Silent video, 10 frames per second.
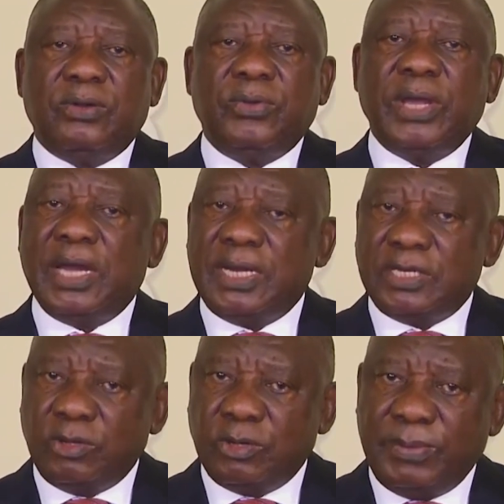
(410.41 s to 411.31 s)
We
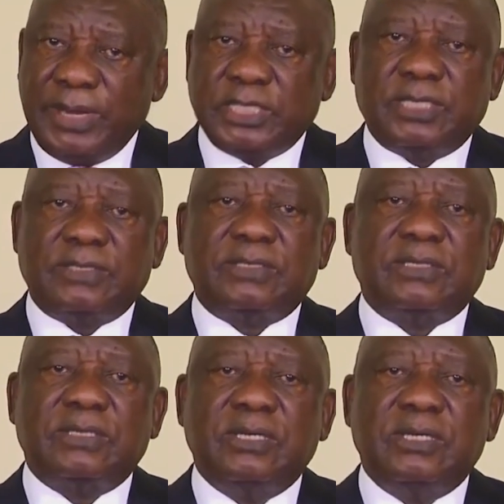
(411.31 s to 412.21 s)
undertook
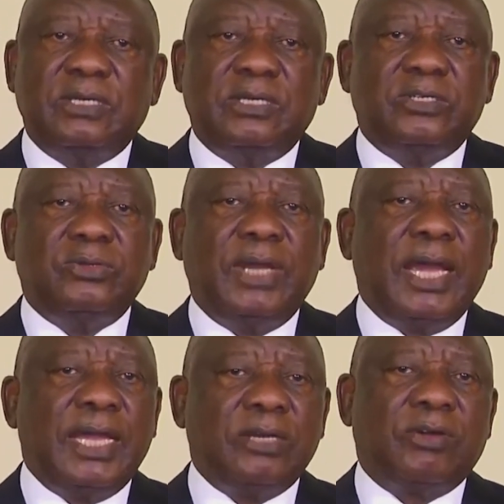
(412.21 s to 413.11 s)
measures to
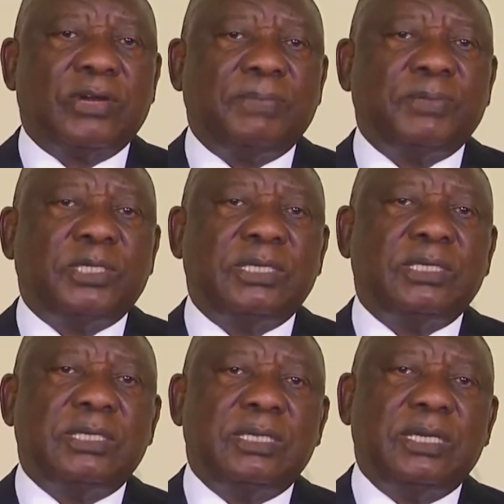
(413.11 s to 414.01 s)
end
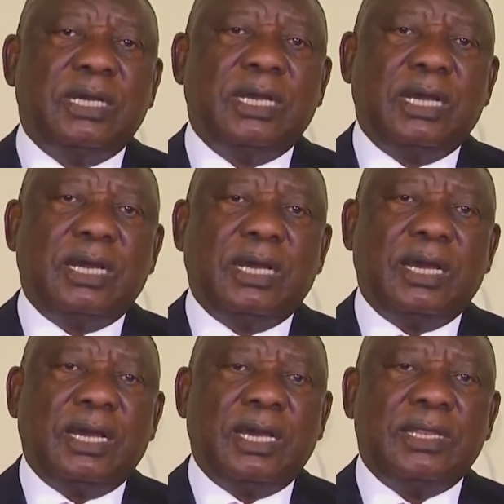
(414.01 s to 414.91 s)
corruption
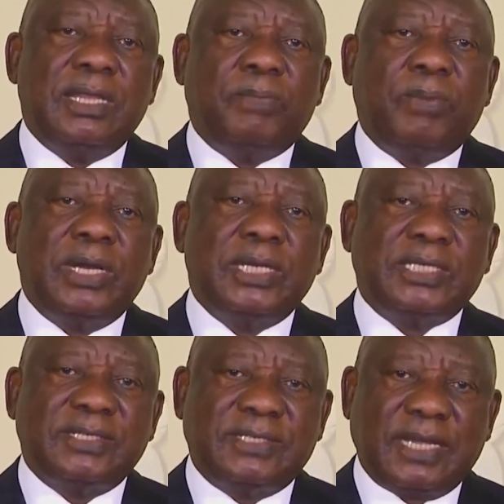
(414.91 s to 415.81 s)
and the
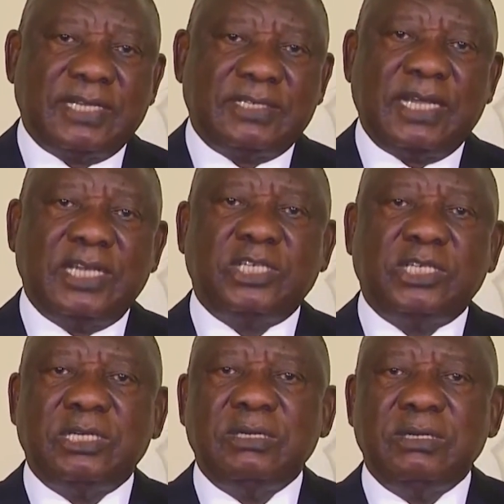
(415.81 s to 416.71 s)

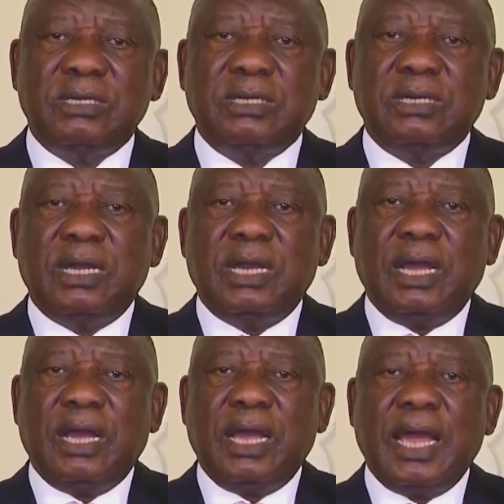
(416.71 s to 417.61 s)
politicization
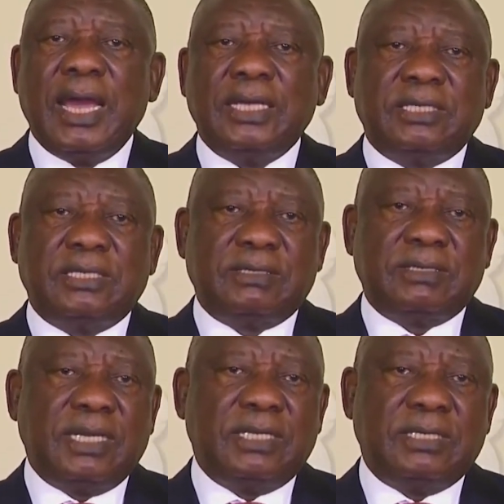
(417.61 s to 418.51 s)
at
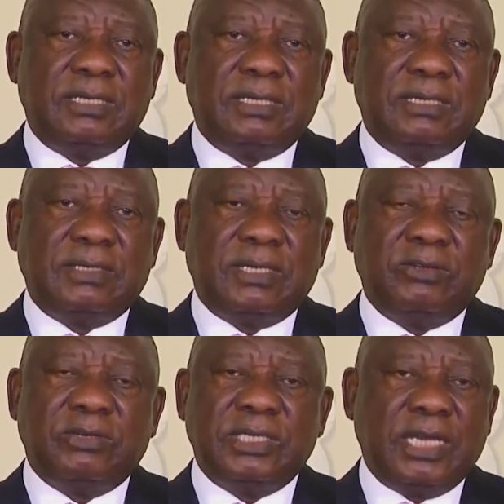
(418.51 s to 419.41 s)
state
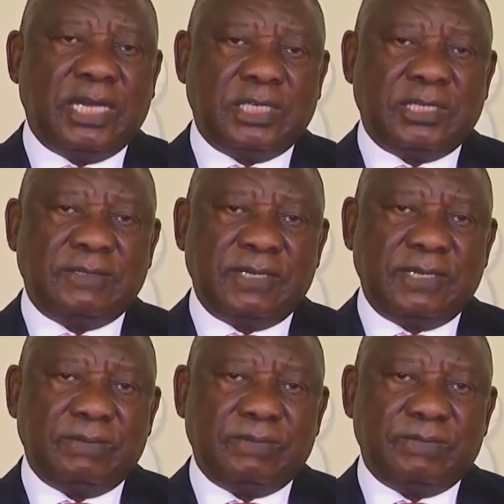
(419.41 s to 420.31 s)
security agency.